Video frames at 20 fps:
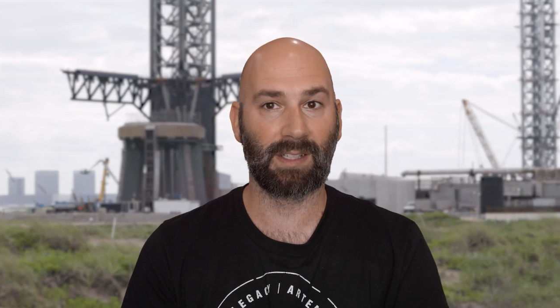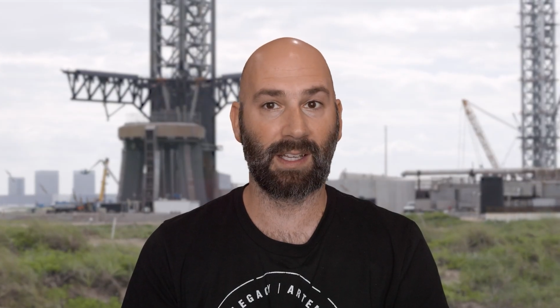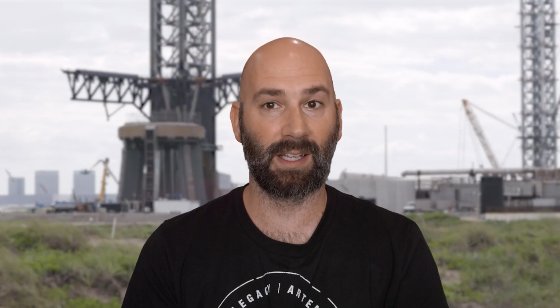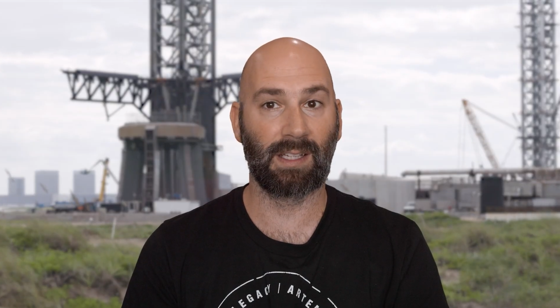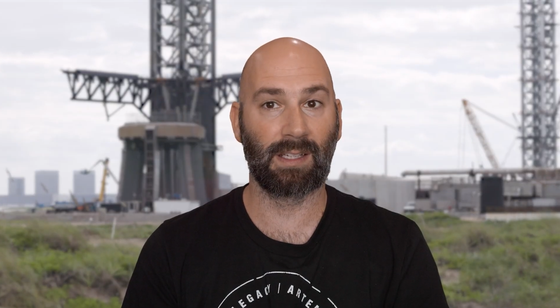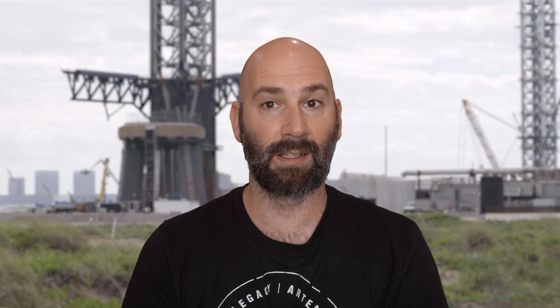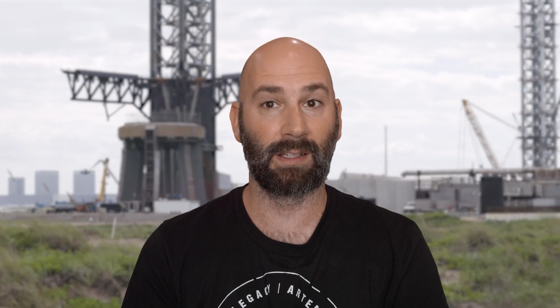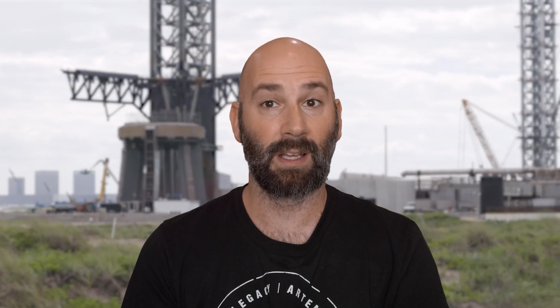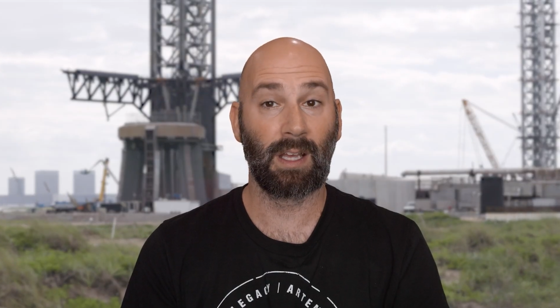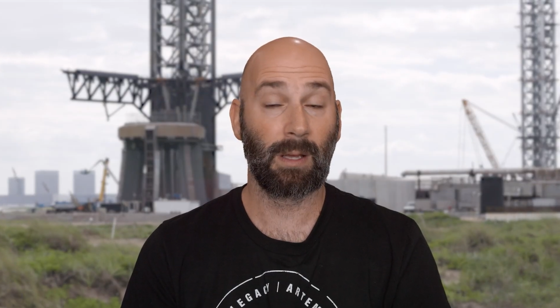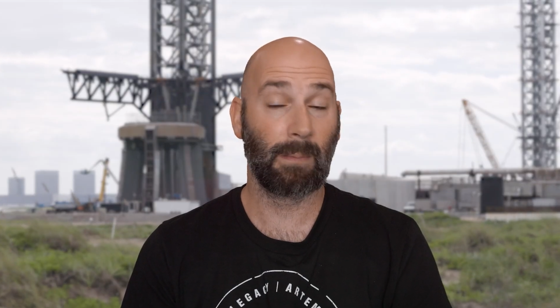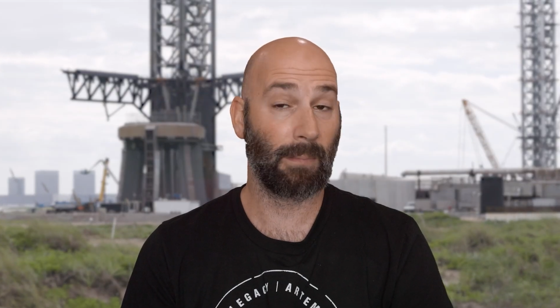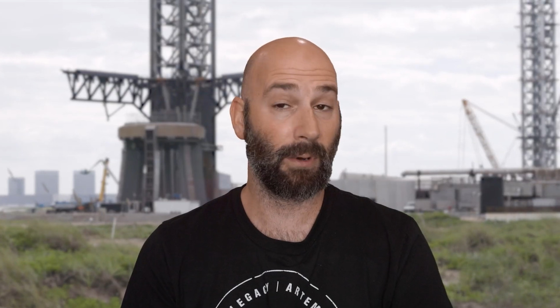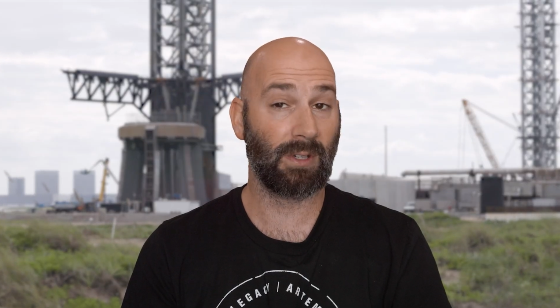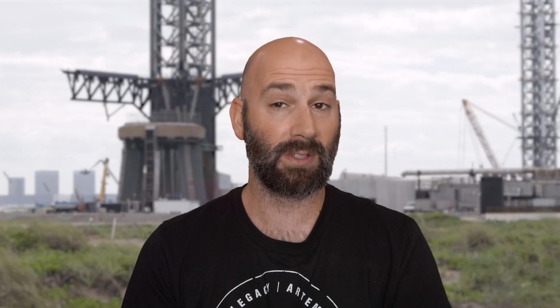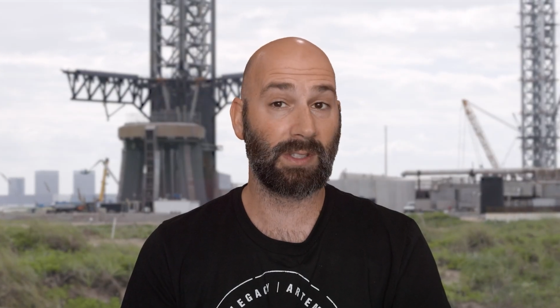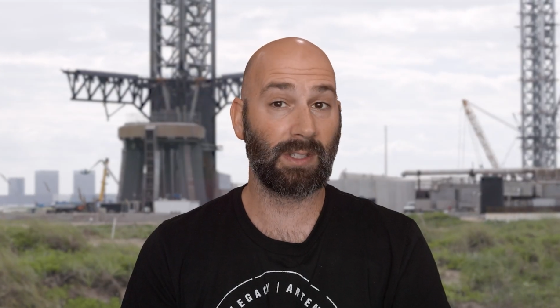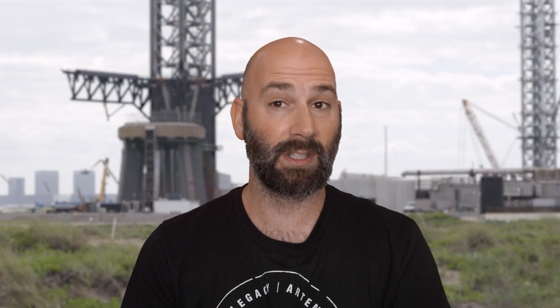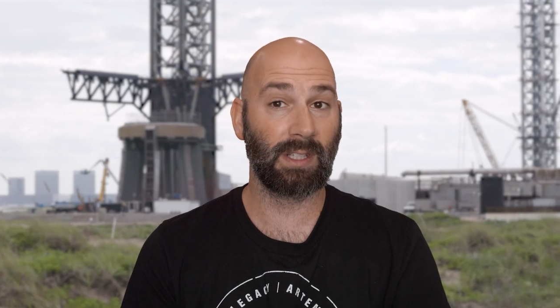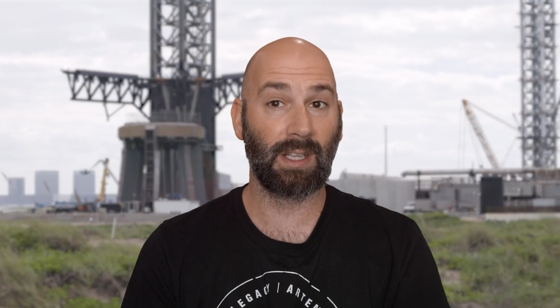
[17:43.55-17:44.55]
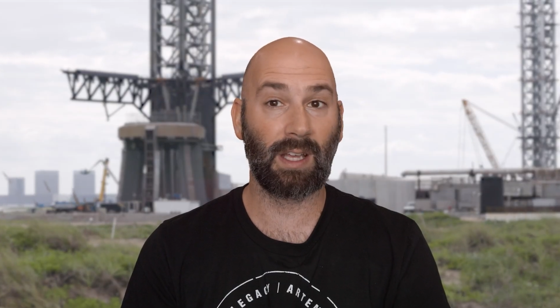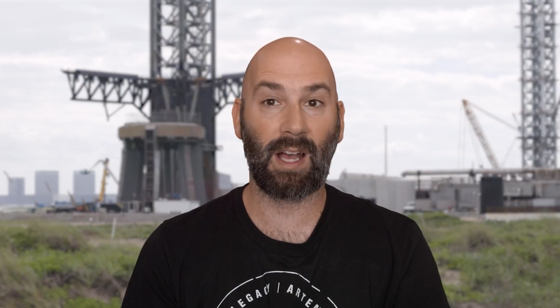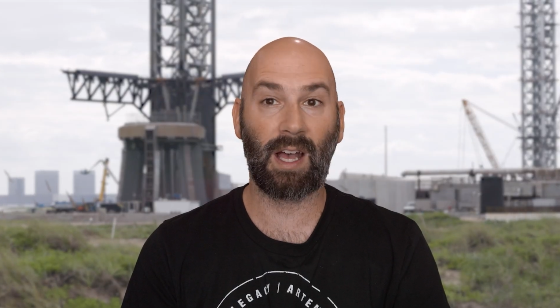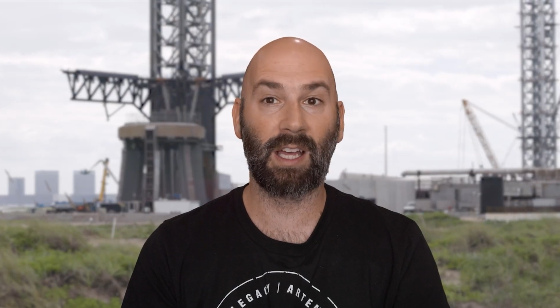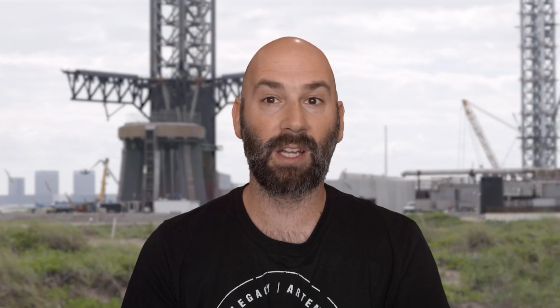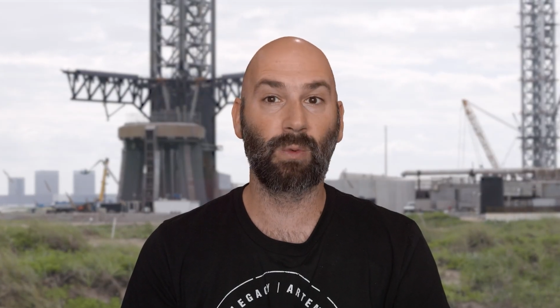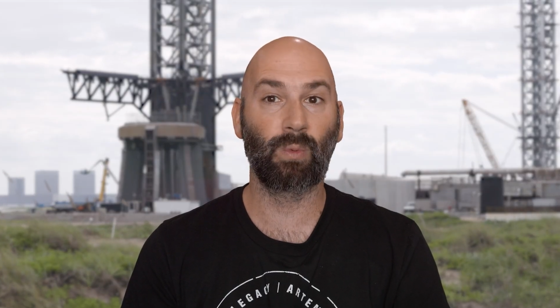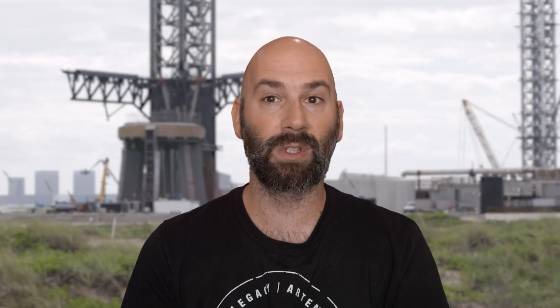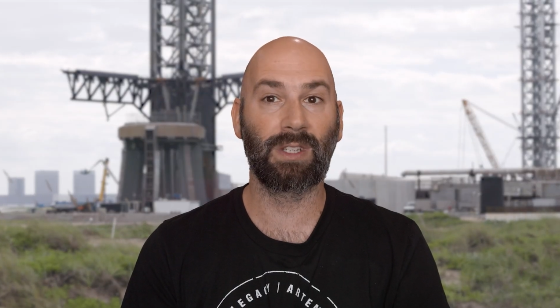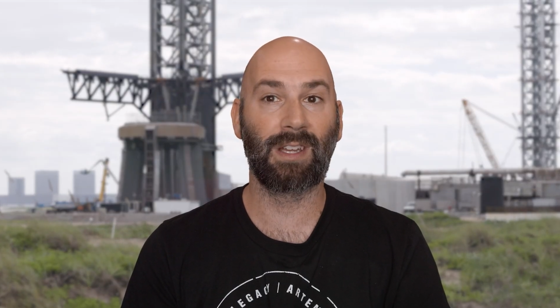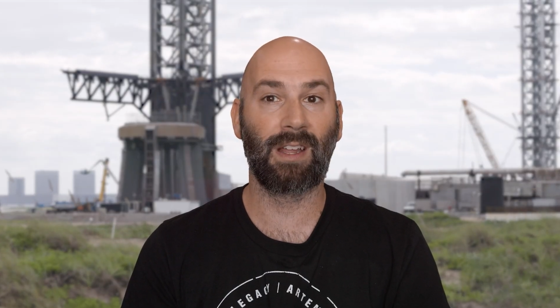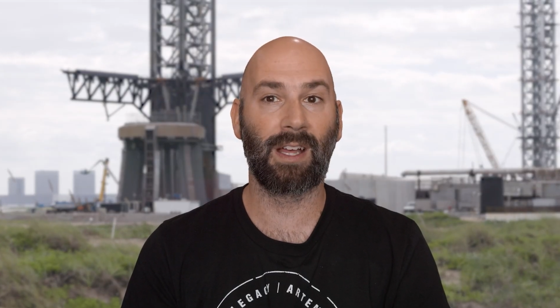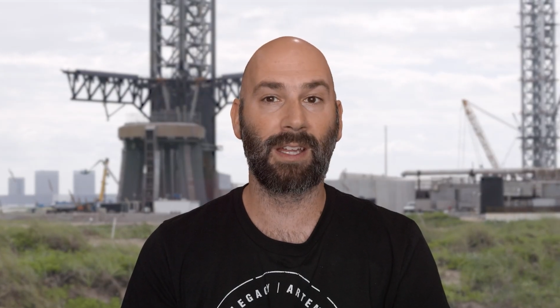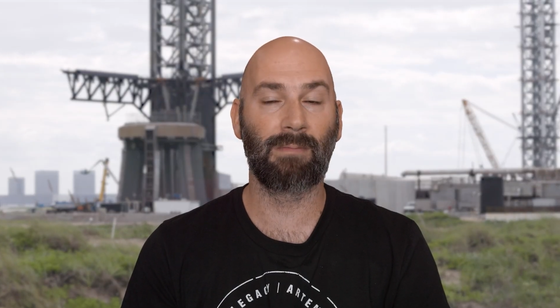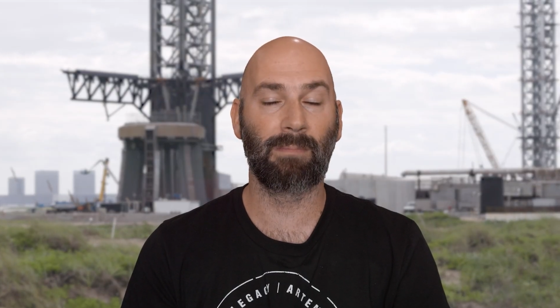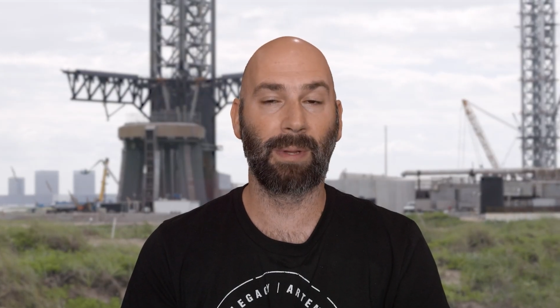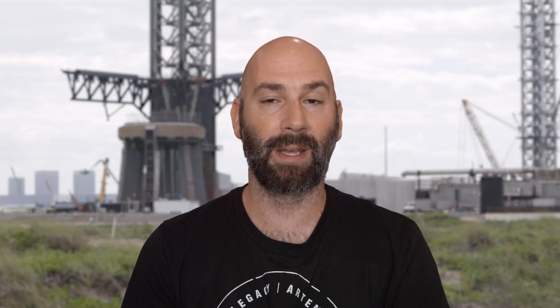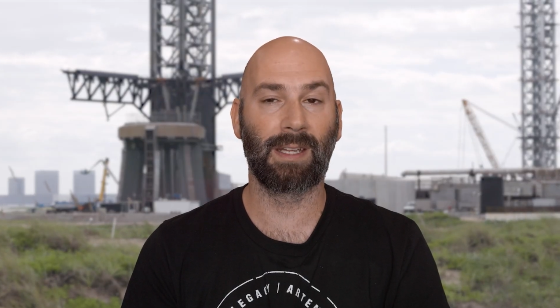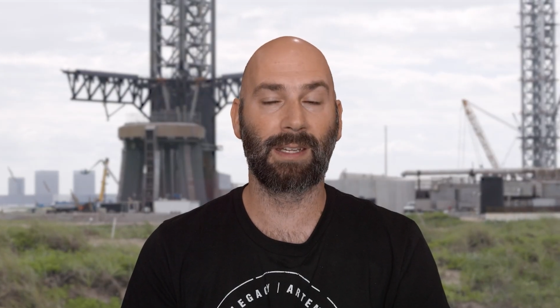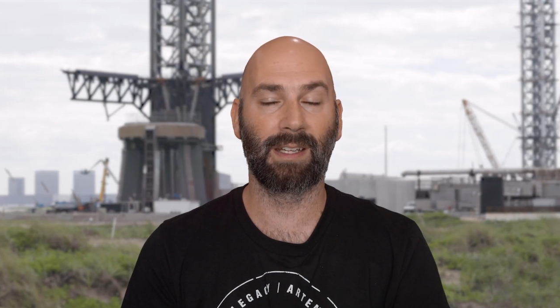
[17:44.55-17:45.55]
and personally, I would
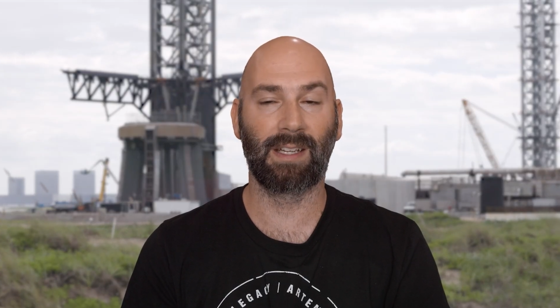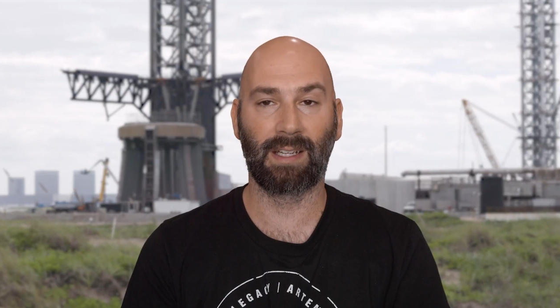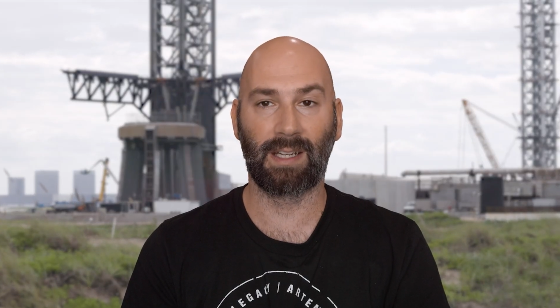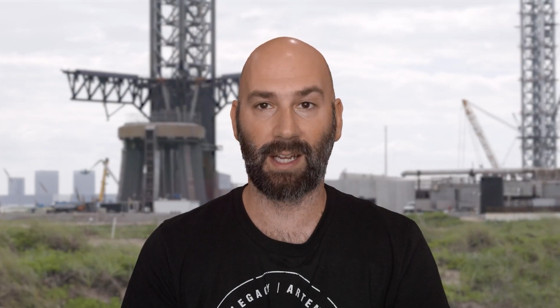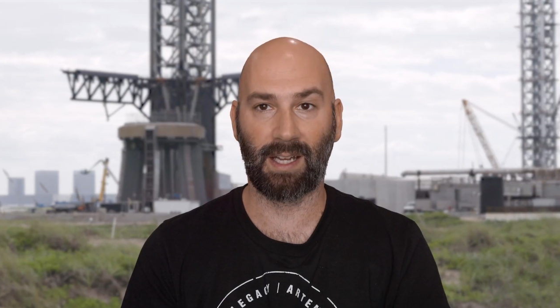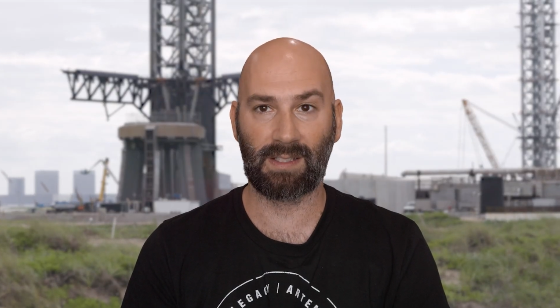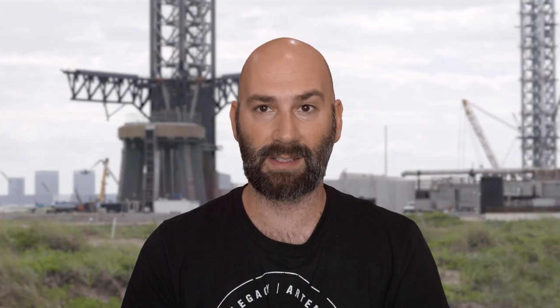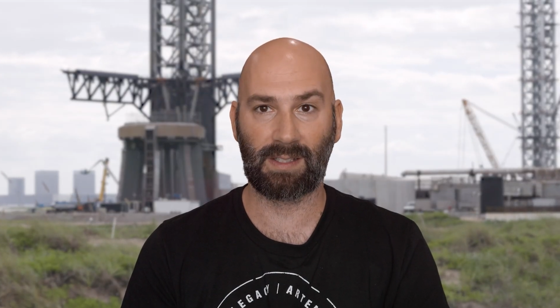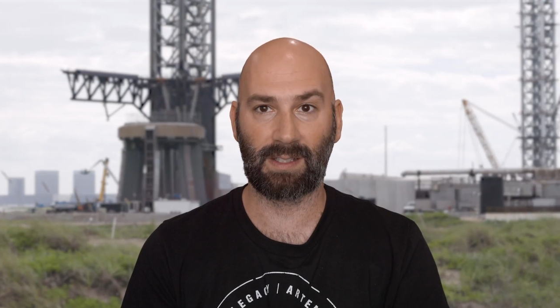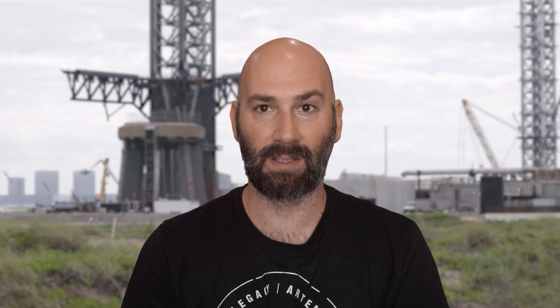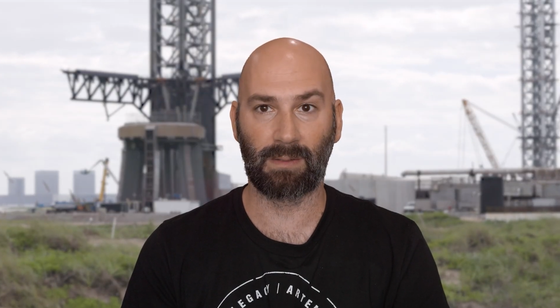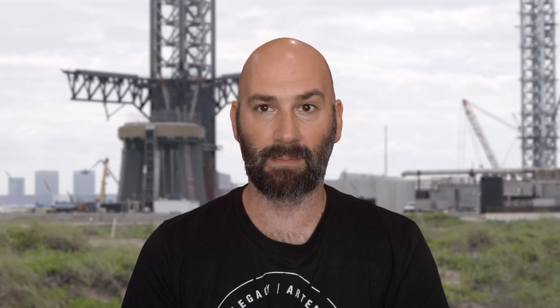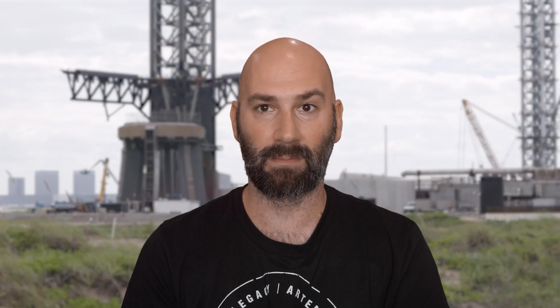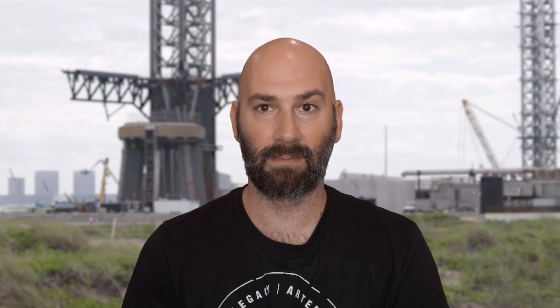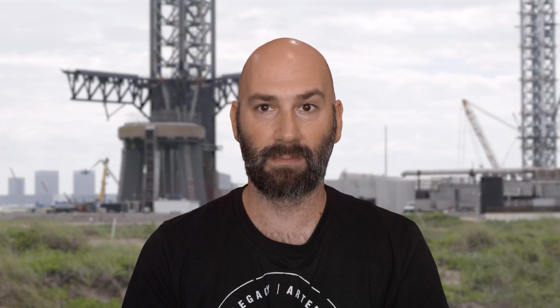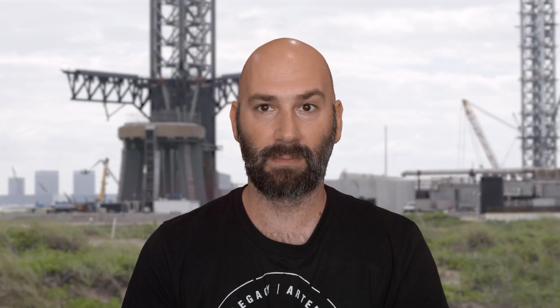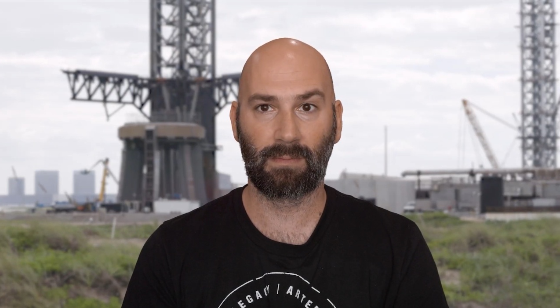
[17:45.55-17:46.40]
not bet against them.